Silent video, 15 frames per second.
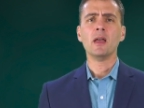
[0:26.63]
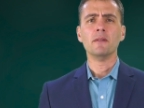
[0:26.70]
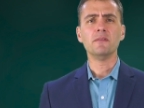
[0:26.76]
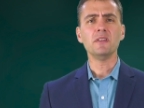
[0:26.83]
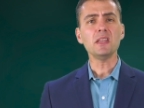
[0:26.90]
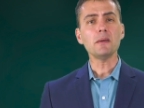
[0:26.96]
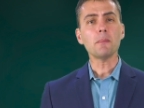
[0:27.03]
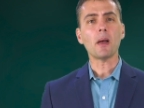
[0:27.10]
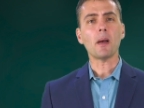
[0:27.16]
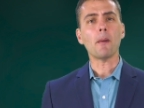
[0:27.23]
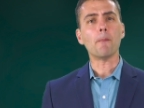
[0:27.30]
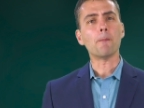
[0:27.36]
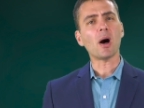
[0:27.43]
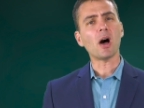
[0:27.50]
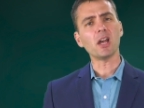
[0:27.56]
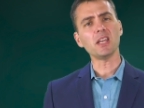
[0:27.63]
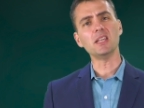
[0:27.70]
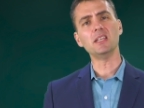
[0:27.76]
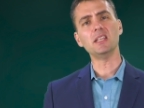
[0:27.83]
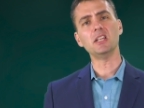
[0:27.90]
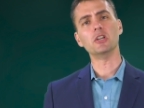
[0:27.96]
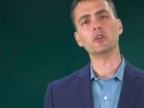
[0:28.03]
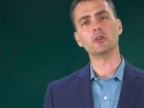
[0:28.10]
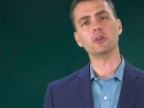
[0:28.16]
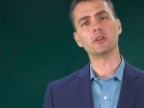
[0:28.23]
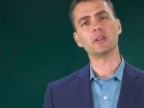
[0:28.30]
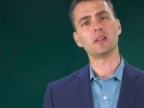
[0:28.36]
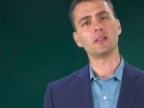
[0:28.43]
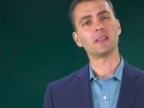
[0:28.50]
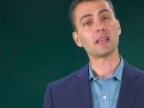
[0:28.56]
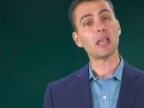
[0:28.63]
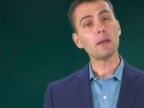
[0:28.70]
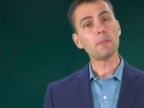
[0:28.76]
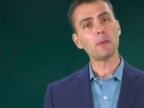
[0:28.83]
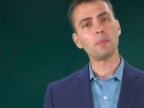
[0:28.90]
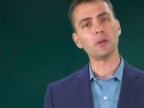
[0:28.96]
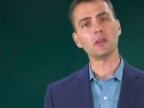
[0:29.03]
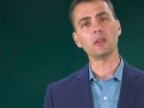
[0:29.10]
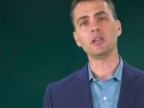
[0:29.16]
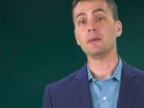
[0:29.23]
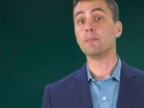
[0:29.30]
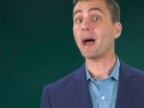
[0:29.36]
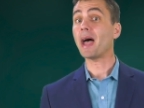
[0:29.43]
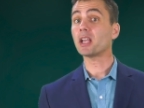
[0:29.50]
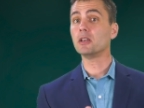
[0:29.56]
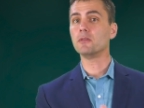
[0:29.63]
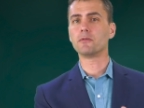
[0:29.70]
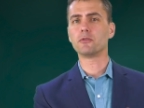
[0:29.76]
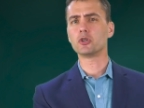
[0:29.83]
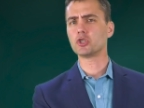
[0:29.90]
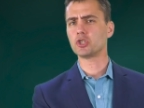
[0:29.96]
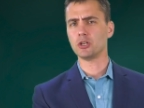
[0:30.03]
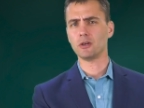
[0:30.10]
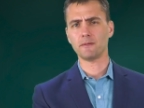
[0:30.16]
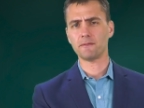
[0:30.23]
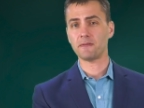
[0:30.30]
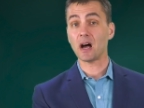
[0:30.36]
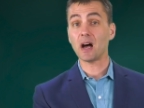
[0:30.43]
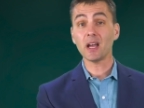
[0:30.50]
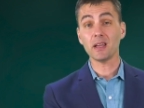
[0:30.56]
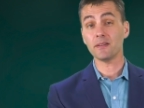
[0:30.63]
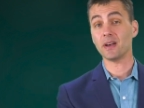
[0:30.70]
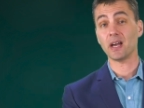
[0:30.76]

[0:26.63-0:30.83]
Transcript: Veeam pioneered the capability back in version 5,